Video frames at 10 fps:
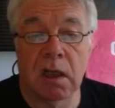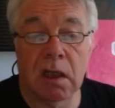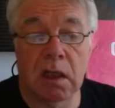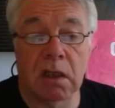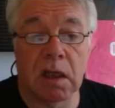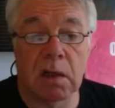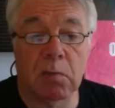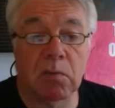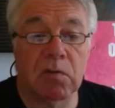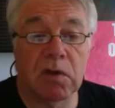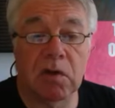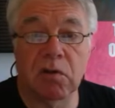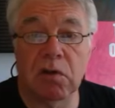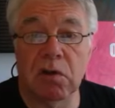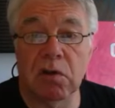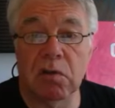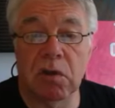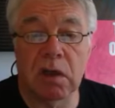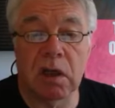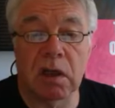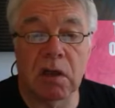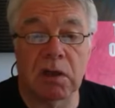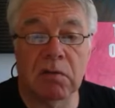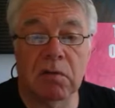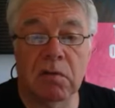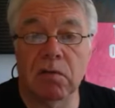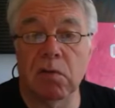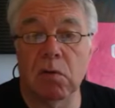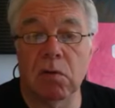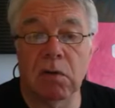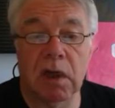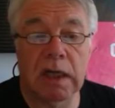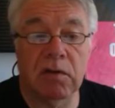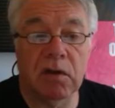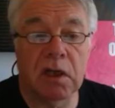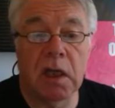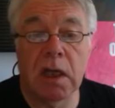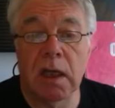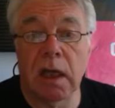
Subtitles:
That would feature a new inline 4 engine,